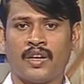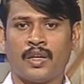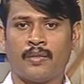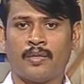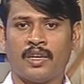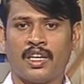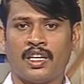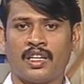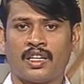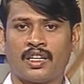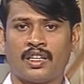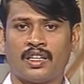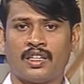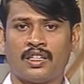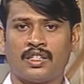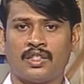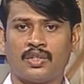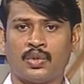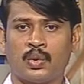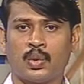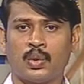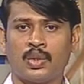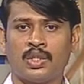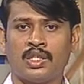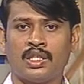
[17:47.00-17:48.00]
internet
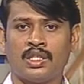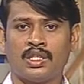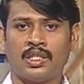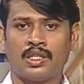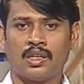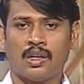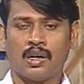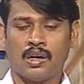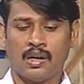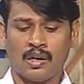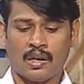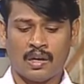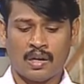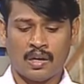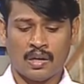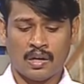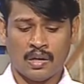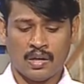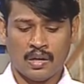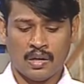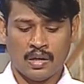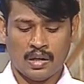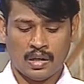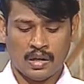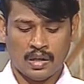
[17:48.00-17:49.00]
resources are
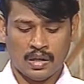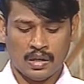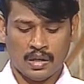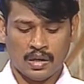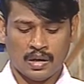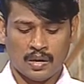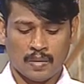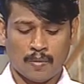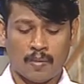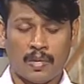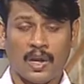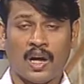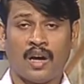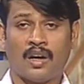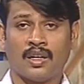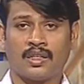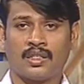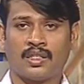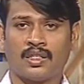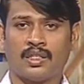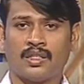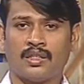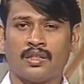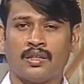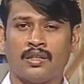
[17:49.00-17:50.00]
blogs,
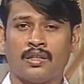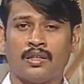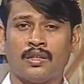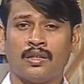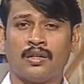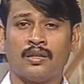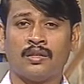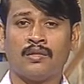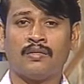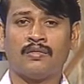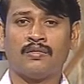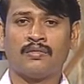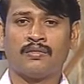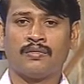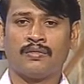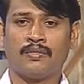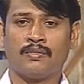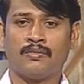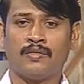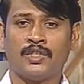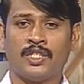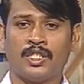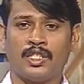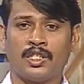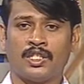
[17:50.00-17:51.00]

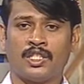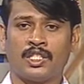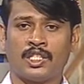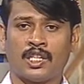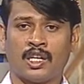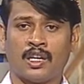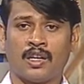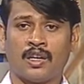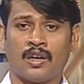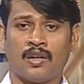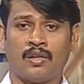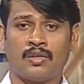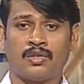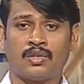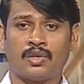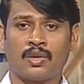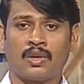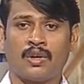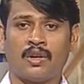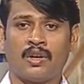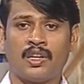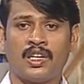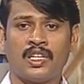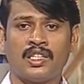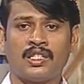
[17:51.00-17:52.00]
which is also
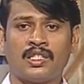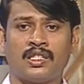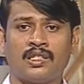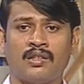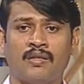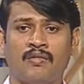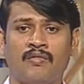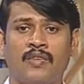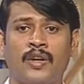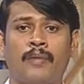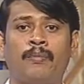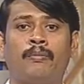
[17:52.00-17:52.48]
called as web